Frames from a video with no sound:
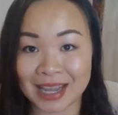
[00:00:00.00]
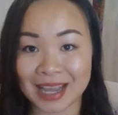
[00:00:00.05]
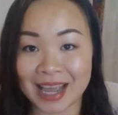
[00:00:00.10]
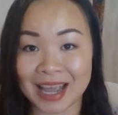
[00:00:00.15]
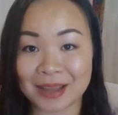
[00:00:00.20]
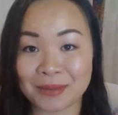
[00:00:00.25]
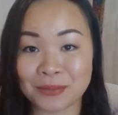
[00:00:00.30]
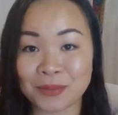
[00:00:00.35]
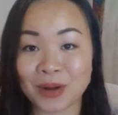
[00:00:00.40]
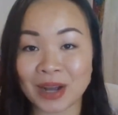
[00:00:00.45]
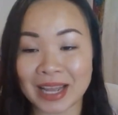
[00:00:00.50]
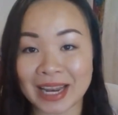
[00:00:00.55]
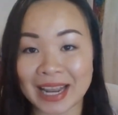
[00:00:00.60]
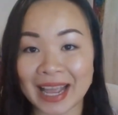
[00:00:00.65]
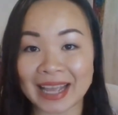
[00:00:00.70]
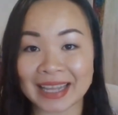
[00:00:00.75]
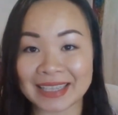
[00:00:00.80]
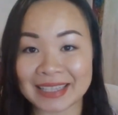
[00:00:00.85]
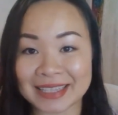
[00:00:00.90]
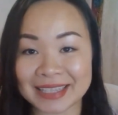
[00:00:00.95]
And what
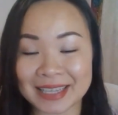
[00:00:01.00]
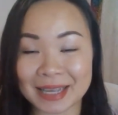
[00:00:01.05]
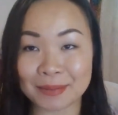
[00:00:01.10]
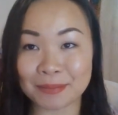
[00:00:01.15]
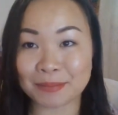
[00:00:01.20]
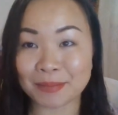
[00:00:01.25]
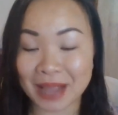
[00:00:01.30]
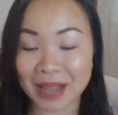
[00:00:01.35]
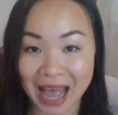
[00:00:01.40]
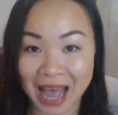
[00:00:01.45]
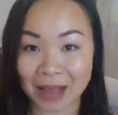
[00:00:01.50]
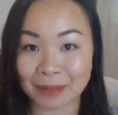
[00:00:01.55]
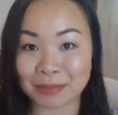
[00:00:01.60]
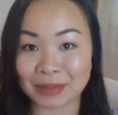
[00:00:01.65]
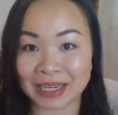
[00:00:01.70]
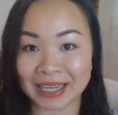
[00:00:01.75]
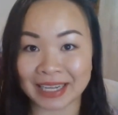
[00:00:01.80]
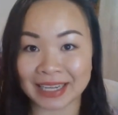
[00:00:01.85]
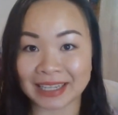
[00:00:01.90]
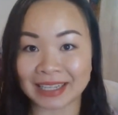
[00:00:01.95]
ends up
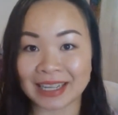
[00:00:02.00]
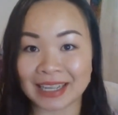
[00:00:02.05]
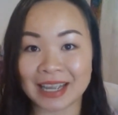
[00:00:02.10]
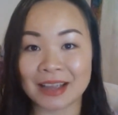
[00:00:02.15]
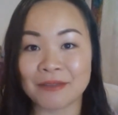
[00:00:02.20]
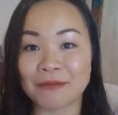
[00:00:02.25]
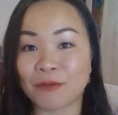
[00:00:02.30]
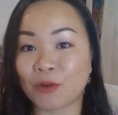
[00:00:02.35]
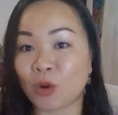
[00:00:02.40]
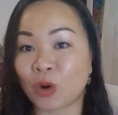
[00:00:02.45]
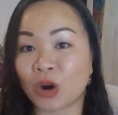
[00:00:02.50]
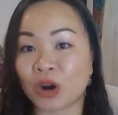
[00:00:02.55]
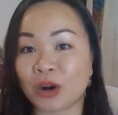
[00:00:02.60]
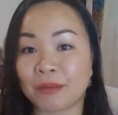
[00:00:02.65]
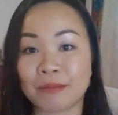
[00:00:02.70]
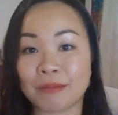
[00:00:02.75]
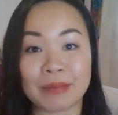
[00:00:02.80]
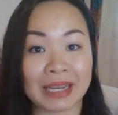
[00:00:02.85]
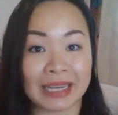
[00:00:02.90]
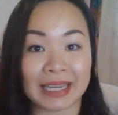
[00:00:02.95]
happening
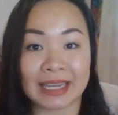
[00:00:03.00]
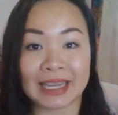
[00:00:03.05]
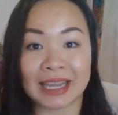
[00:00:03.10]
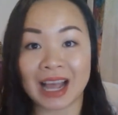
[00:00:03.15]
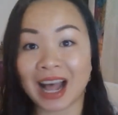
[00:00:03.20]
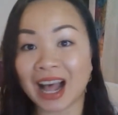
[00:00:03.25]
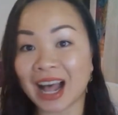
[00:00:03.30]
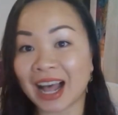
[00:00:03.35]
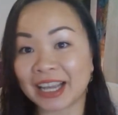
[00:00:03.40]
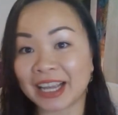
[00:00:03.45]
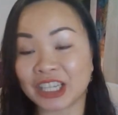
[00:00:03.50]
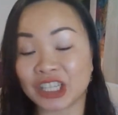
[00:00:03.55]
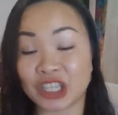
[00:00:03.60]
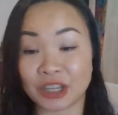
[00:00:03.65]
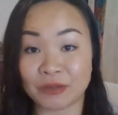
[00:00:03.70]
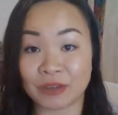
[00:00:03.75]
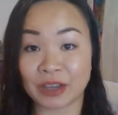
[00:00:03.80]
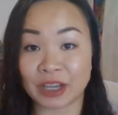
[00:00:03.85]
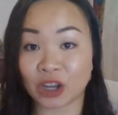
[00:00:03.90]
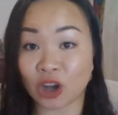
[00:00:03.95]
for many high
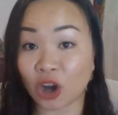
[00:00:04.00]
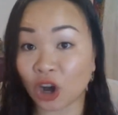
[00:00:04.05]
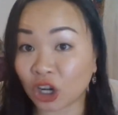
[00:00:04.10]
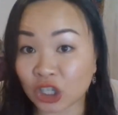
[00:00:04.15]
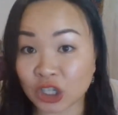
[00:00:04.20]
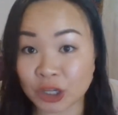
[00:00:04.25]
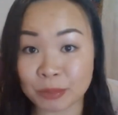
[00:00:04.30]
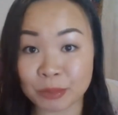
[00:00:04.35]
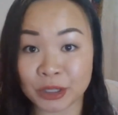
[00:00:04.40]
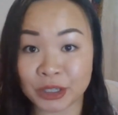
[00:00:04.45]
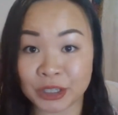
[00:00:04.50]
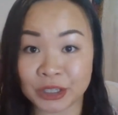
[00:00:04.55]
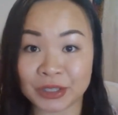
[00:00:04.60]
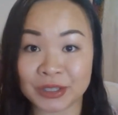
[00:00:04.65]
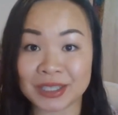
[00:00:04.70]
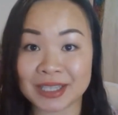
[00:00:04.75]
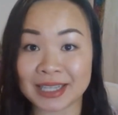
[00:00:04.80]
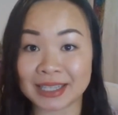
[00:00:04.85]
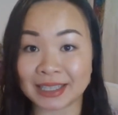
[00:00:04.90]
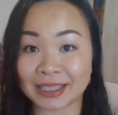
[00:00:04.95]
achieving
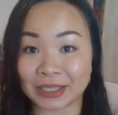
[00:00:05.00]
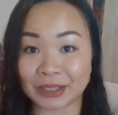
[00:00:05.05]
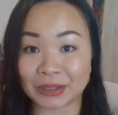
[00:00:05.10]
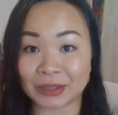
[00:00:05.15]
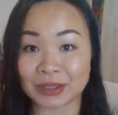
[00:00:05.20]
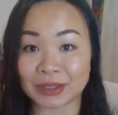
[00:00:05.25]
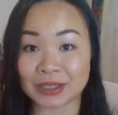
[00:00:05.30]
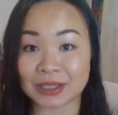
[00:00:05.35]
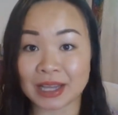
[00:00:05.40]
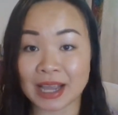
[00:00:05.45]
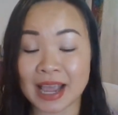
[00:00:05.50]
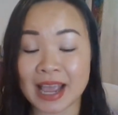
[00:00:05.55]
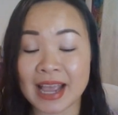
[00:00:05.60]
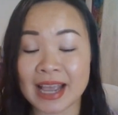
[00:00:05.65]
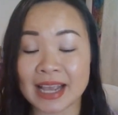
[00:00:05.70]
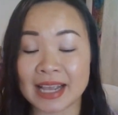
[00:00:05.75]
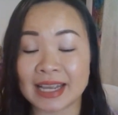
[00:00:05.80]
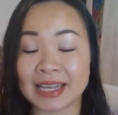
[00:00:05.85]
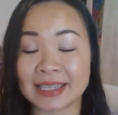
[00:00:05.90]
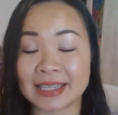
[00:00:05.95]
entrepreneurs and leaders
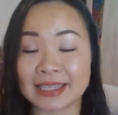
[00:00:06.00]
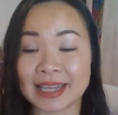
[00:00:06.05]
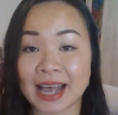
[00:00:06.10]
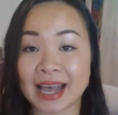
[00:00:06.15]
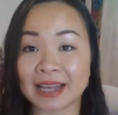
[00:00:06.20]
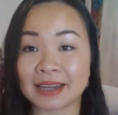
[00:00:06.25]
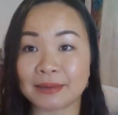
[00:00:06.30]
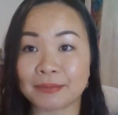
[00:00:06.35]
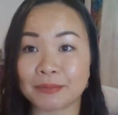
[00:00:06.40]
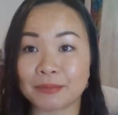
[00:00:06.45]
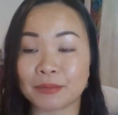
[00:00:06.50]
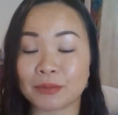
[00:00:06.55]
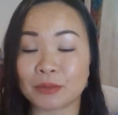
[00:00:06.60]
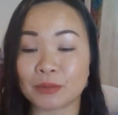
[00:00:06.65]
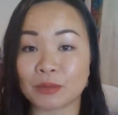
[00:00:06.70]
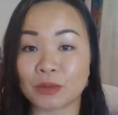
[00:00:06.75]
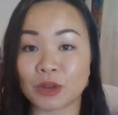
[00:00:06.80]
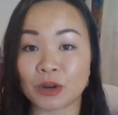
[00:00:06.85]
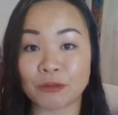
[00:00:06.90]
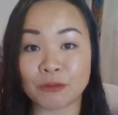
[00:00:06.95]
is that
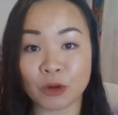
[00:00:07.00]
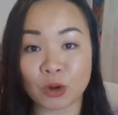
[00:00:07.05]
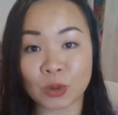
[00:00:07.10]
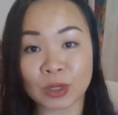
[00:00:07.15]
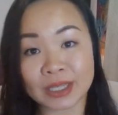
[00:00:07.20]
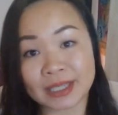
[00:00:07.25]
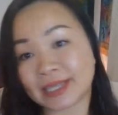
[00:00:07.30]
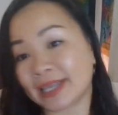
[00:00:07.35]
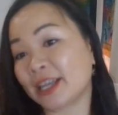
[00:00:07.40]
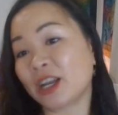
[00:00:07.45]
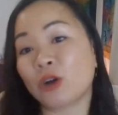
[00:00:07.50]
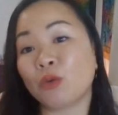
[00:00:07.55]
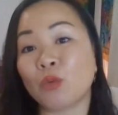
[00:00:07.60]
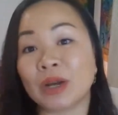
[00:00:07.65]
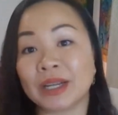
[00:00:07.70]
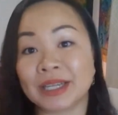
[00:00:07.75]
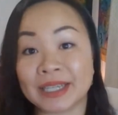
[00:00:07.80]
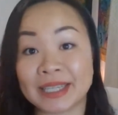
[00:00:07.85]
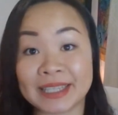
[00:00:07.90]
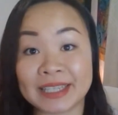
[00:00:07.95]
they're focusing on
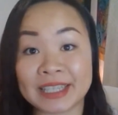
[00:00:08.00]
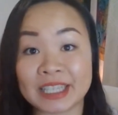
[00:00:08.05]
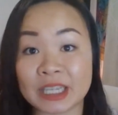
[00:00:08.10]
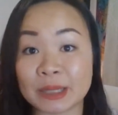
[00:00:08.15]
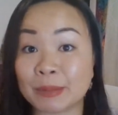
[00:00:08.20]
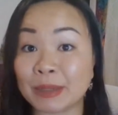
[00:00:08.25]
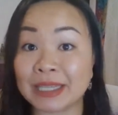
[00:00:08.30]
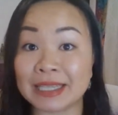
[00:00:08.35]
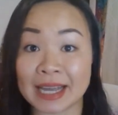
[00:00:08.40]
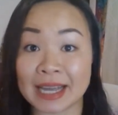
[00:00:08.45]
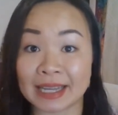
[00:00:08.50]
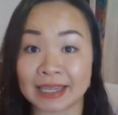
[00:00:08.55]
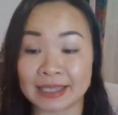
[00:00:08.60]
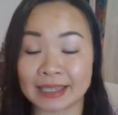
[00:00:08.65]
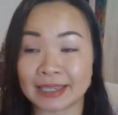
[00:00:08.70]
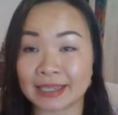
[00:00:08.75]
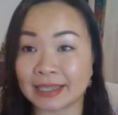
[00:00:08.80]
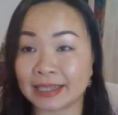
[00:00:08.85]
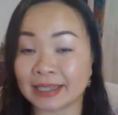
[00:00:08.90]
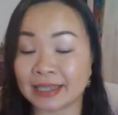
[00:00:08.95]
what needs to be
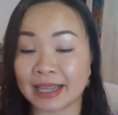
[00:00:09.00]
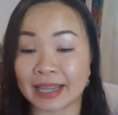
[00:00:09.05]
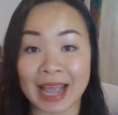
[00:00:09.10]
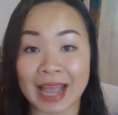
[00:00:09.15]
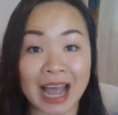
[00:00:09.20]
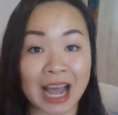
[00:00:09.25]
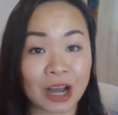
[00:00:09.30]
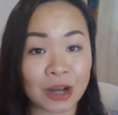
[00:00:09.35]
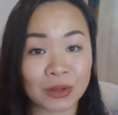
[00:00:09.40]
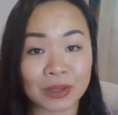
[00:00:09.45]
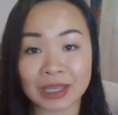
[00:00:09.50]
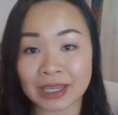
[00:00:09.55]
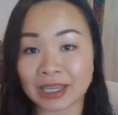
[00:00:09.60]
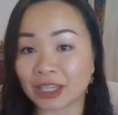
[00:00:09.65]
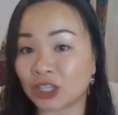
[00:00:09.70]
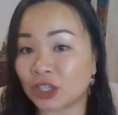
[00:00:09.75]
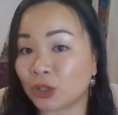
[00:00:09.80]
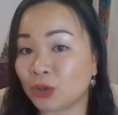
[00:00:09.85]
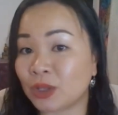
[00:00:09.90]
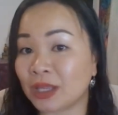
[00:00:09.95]
done, like how they
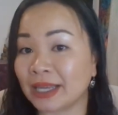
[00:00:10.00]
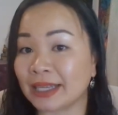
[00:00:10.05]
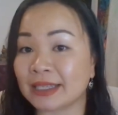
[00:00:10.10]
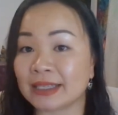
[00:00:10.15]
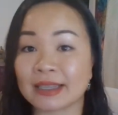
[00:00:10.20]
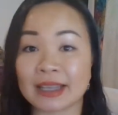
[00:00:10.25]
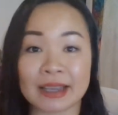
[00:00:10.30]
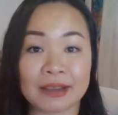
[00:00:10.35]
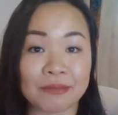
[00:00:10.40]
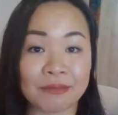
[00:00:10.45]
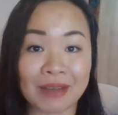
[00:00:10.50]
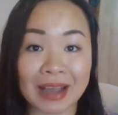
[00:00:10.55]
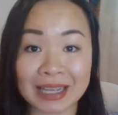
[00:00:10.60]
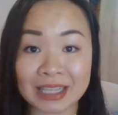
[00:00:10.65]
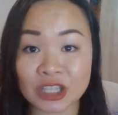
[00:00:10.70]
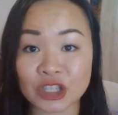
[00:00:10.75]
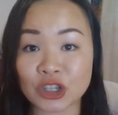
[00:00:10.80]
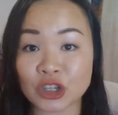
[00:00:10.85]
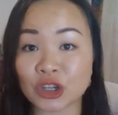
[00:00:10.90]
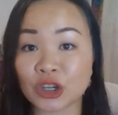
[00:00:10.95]
could do things like
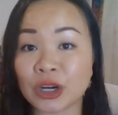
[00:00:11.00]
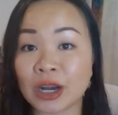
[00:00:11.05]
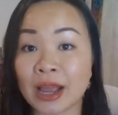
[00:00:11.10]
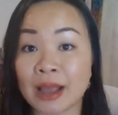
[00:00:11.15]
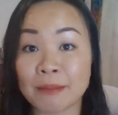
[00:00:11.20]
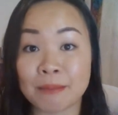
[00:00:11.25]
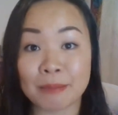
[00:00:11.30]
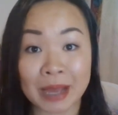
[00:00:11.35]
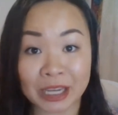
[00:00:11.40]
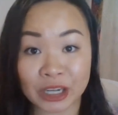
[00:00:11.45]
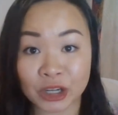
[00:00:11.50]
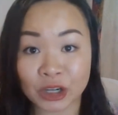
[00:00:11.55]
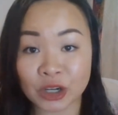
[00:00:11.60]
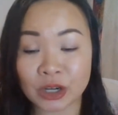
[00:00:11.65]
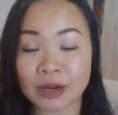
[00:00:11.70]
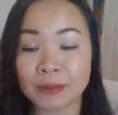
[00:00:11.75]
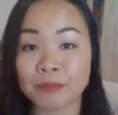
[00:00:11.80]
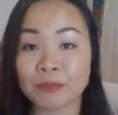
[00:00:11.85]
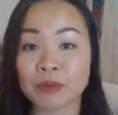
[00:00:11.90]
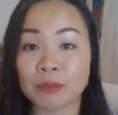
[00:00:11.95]
faster,
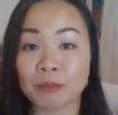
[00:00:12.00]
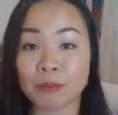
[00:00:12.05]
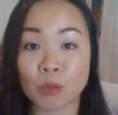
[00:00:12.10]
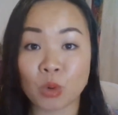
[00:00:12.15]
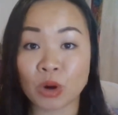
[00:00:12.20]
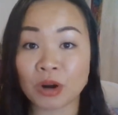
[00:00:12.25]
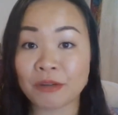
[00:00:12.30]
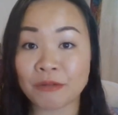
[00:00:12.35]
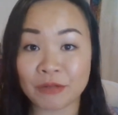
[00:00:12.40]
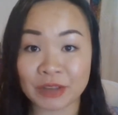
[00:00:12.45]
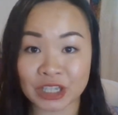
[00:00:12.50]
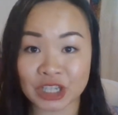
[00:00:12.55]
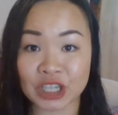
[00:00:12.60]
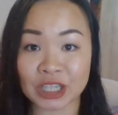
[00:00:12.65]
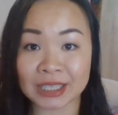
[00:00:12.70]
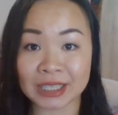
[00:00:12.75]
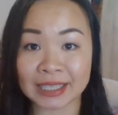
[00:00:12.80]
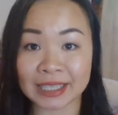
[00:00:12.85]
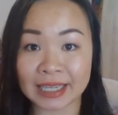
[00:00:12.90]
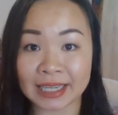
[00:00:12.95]
better, more
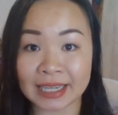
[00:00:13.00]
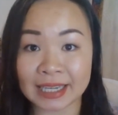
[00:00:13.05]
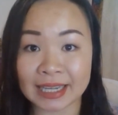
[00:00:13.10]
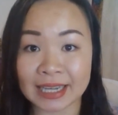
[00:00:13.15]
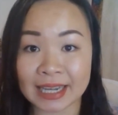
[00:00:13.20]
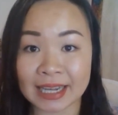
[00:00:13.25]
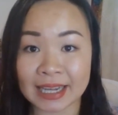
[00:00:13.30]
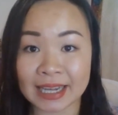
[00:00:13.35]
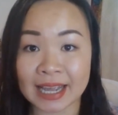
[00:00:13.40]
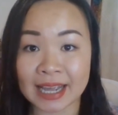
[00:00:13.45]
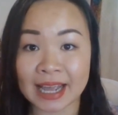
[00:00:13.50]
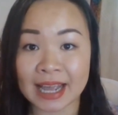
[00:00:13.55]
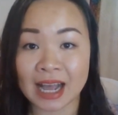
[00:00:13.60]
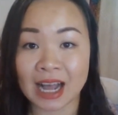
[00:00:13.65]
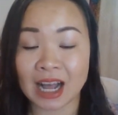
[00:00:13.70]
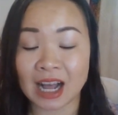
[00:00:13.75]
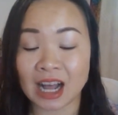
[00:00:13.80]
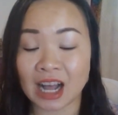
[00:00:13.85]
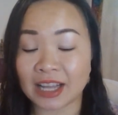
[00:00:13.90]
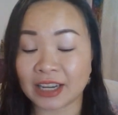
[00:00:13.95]
efficiently.
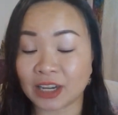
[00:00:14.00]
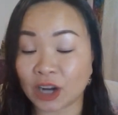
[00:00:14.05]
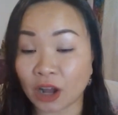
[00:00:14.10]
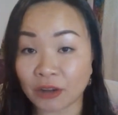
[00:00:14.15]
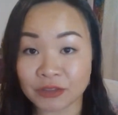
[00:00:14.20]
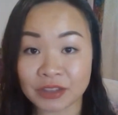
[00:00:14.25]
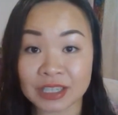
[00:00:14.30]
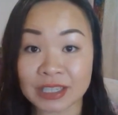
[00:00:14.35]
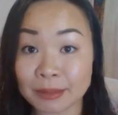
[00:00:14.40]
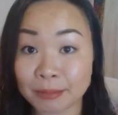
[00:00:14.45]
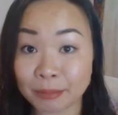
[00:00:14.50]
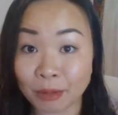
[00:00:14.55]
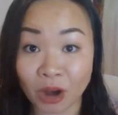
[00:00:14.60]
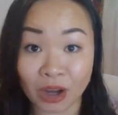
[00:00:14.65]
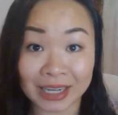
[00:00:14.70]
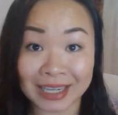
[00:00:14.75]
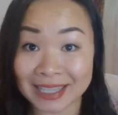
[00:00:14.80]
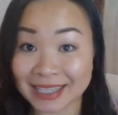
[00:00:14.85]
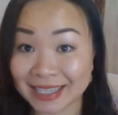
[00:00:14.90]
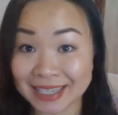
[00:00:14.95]
And often the
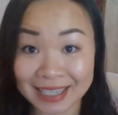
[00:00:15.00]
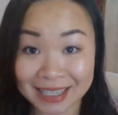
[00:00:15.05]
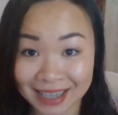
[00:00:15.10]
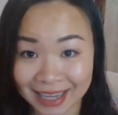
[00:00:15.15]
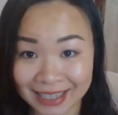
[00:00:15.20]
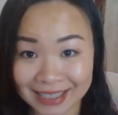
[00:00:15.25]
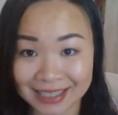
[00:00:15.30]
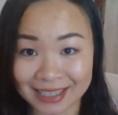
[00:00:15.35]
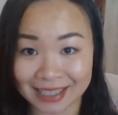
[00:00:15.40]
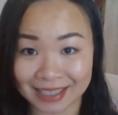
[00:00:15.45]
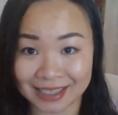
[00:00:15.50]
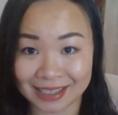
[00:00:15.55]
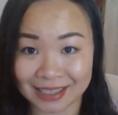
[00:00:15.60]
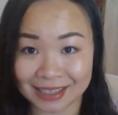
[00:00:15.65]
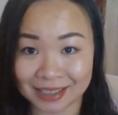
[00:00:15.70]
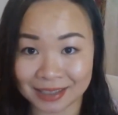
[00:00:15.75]
body is neglected.